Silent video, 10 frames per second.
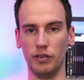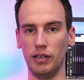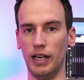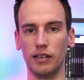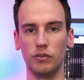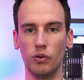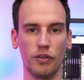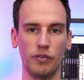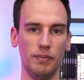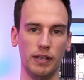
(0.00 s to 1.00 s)
In like two or
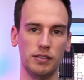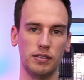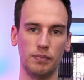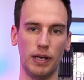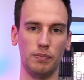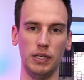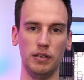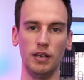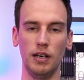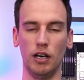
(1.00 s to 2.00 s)
three months, it might
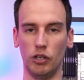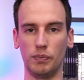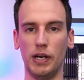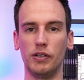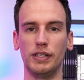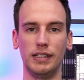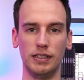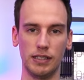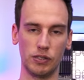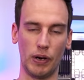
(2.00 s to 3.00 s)
be a lot better than
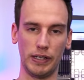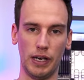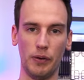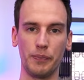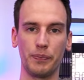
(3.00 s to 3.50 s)
it is right now.